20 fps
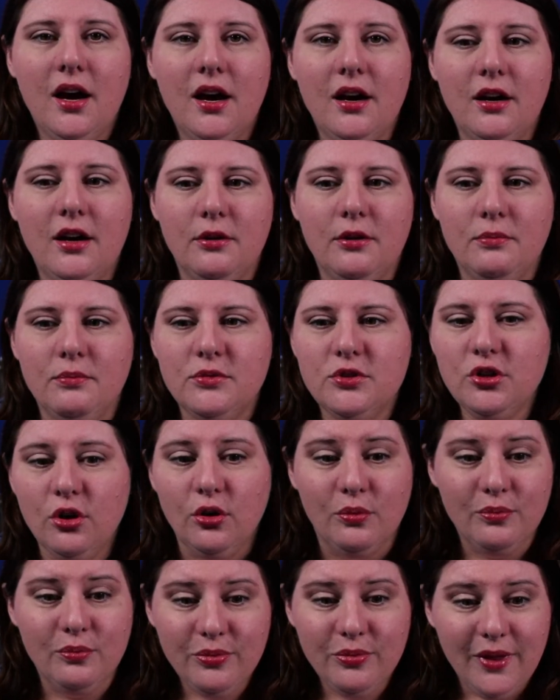So
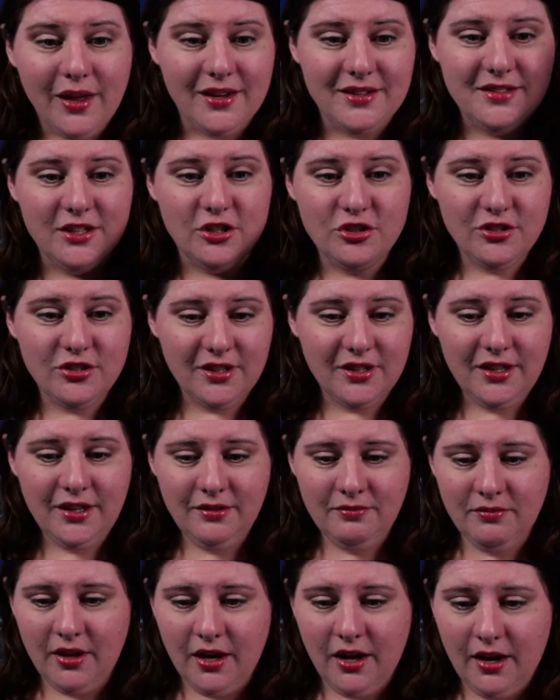essentially,
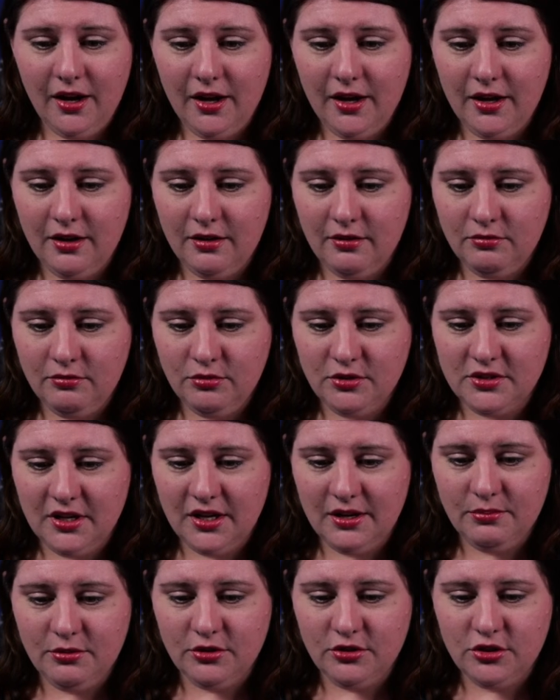I was
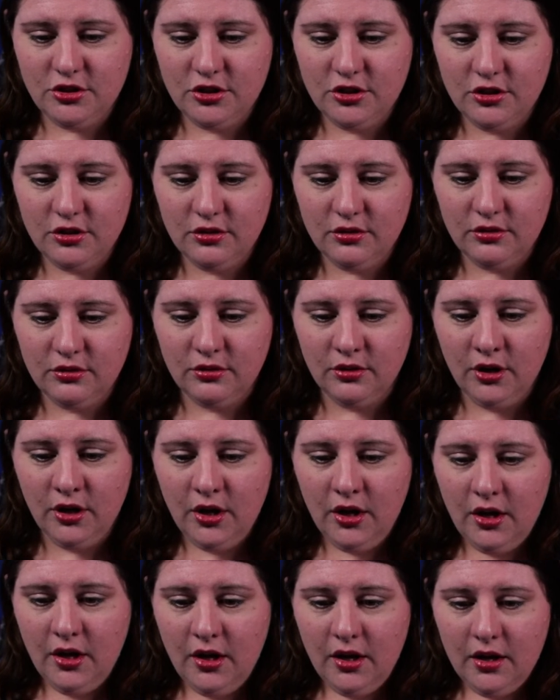able to
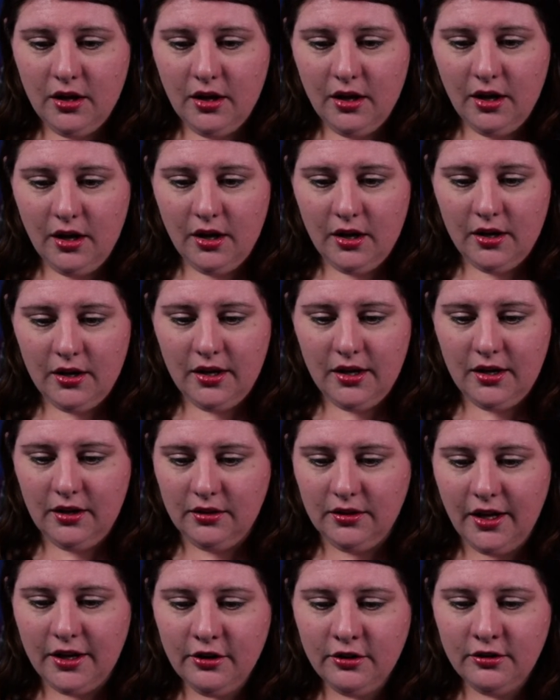get a
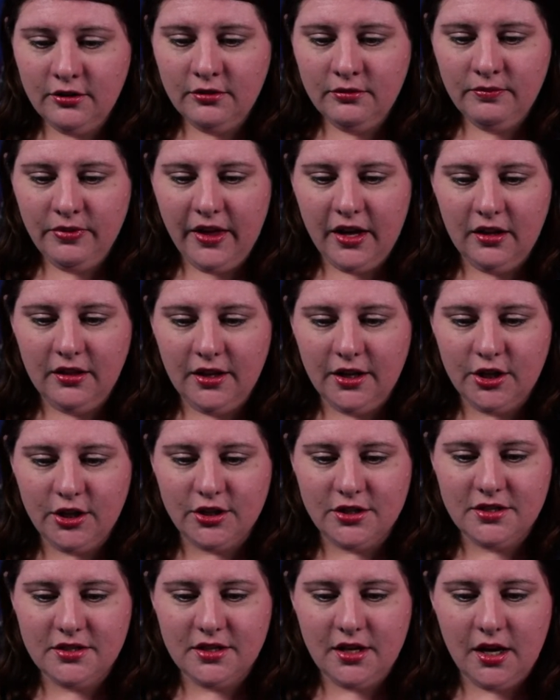letter. That letter
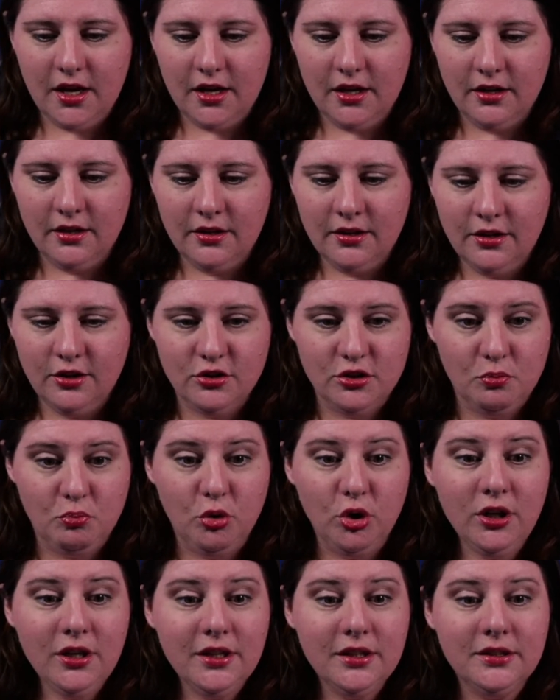said, here's a
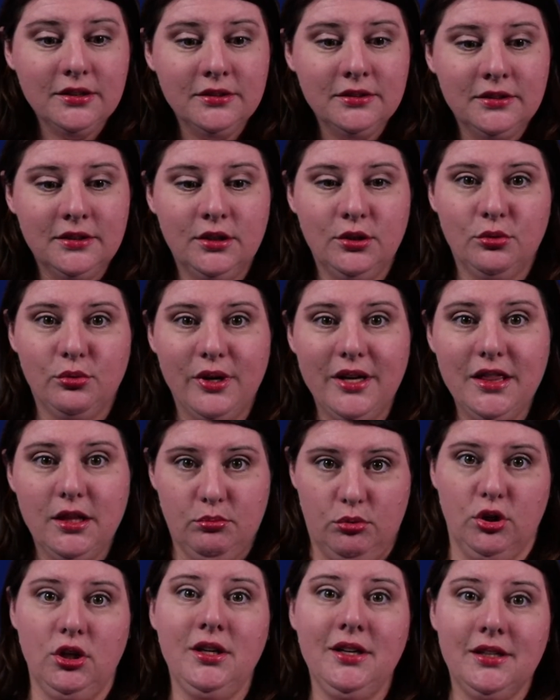book, read the
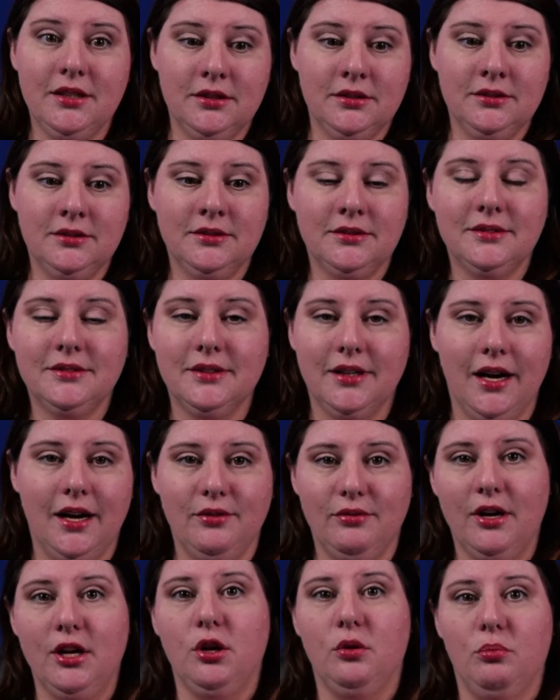book. I
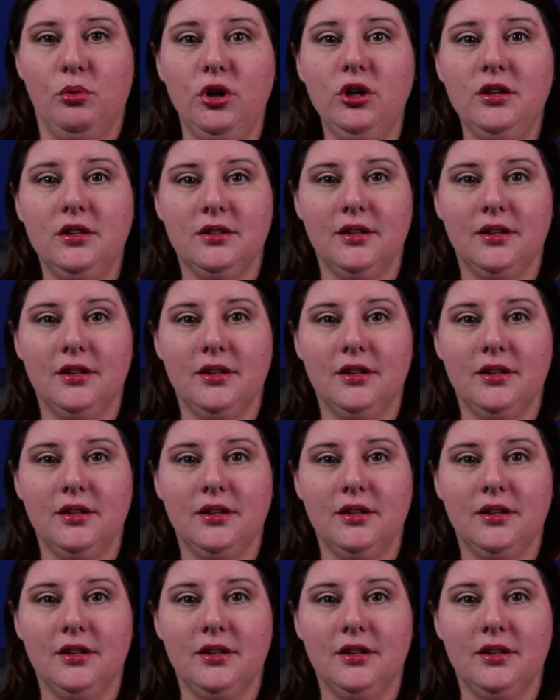read the book.